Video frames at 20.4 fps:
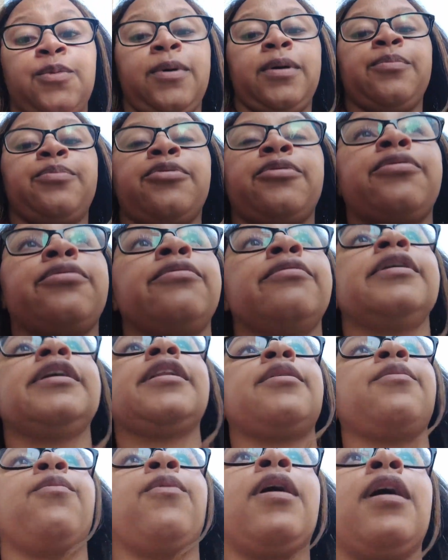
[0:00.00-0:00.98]
went
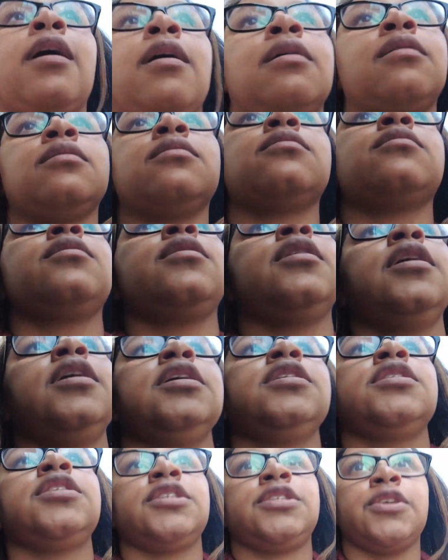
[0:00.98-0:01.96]
pretty well.
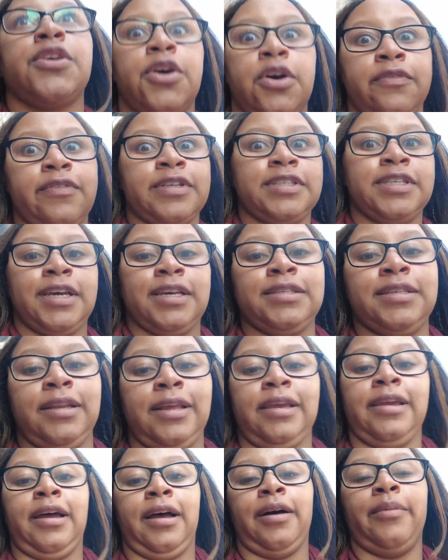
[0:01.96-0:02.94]
Just a COVID test, and I
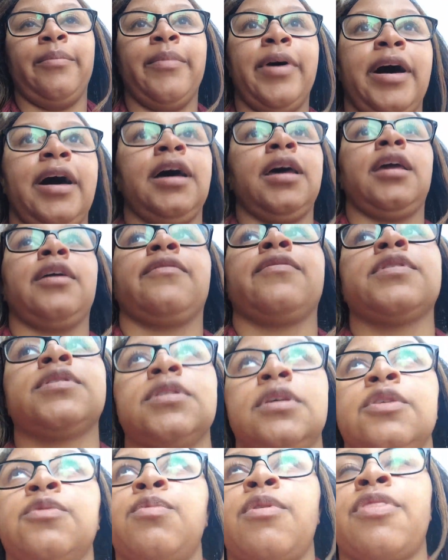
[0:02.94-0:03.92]
got my
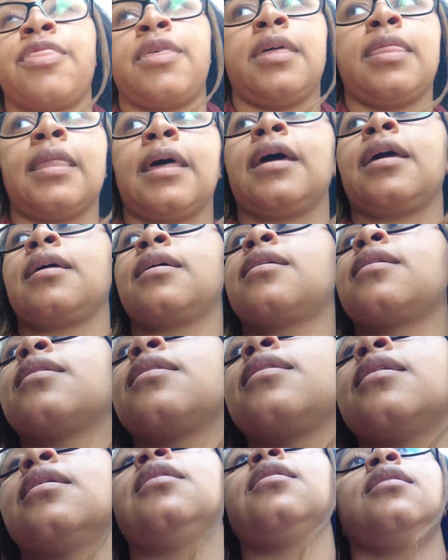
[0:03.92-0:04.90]
results within like
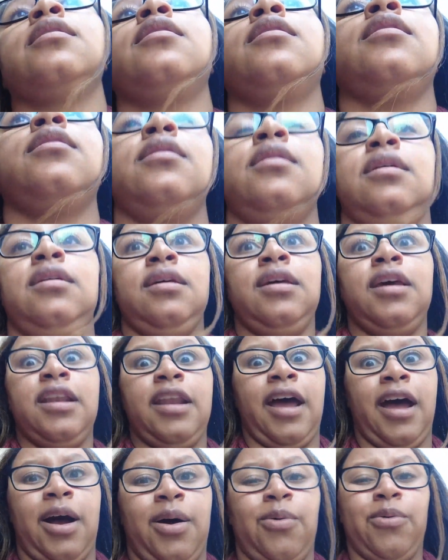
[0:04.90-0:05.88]
an
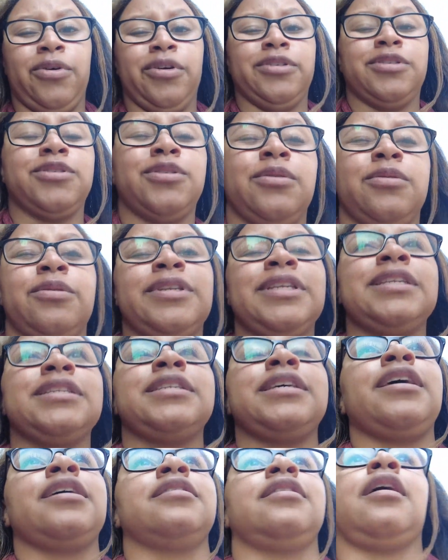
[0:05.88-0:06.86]
hour, so it didn't
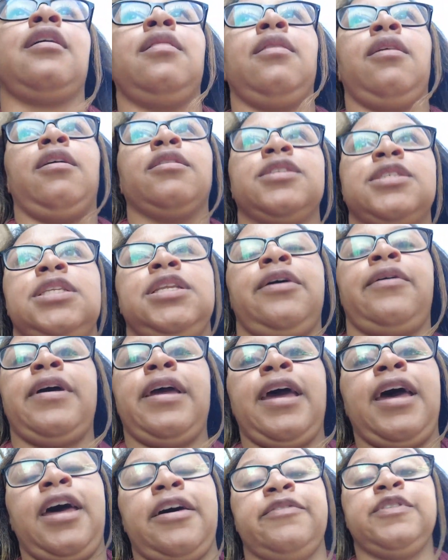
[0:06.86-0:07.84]
take that long. So now I
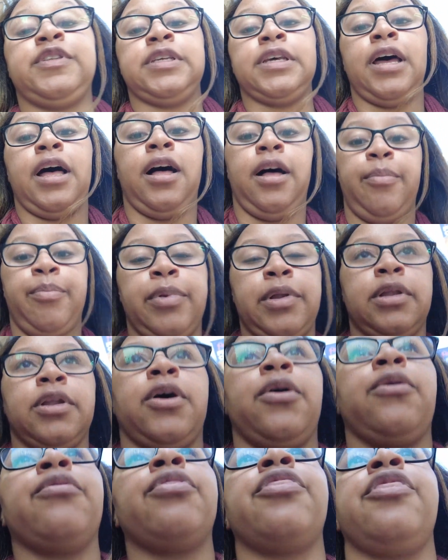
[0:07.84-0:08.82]
have to
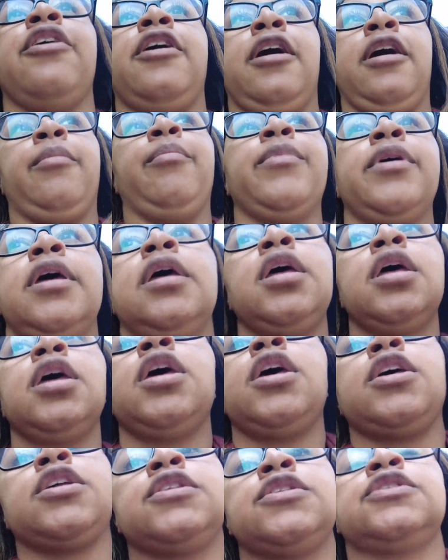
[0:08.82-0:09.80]
upload them
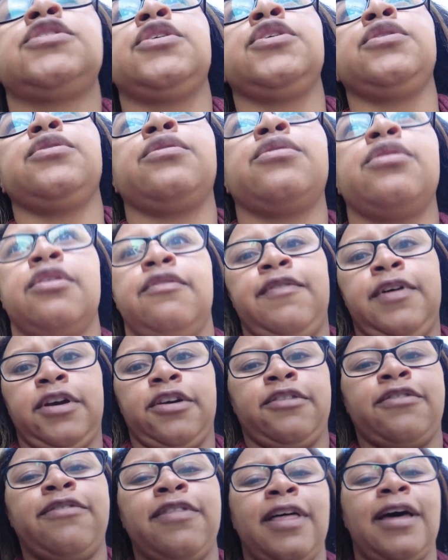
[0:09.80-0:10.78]
to the
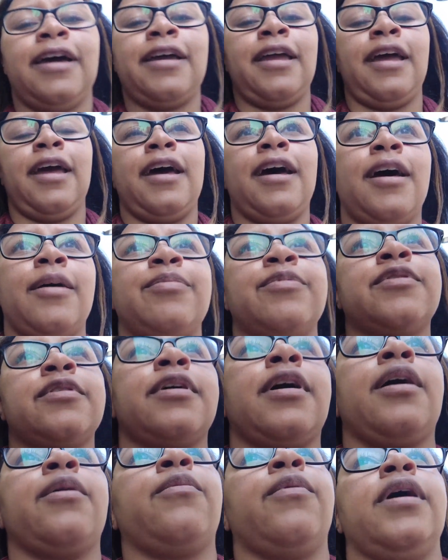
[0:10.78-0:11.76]
Verify app so
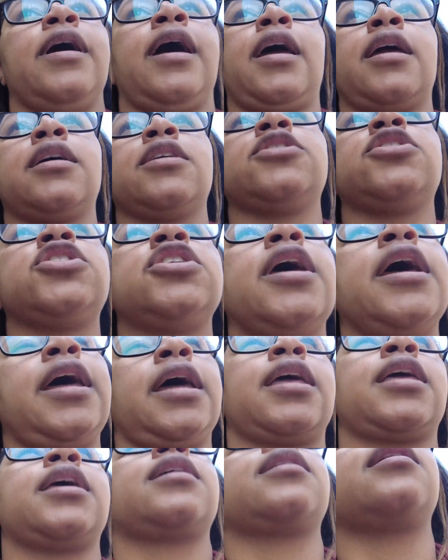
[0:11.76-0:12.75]
that way I can
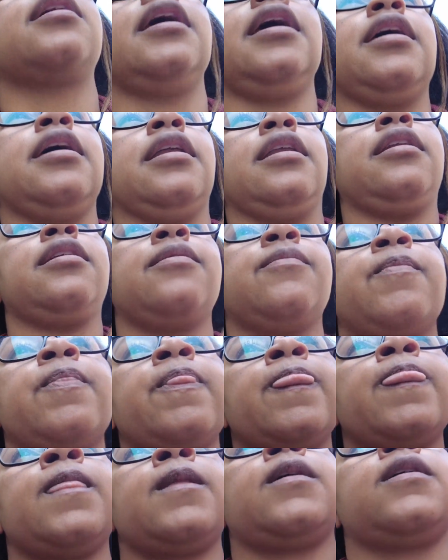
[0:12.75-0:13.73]
check in,
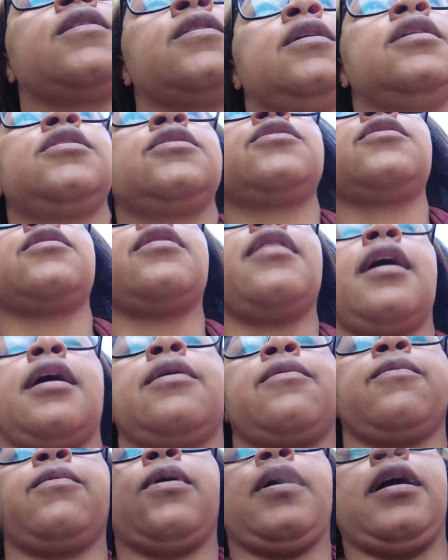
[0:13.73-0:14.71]
so
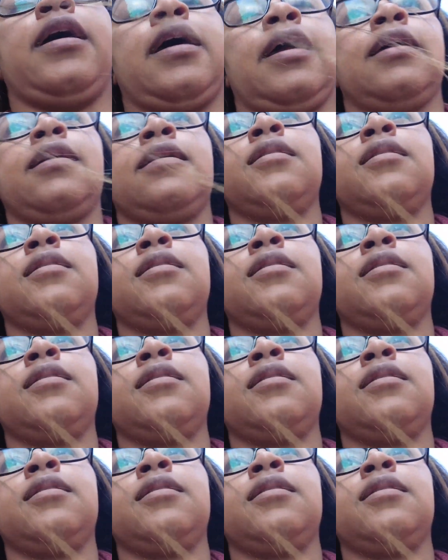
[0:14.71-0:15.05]
that way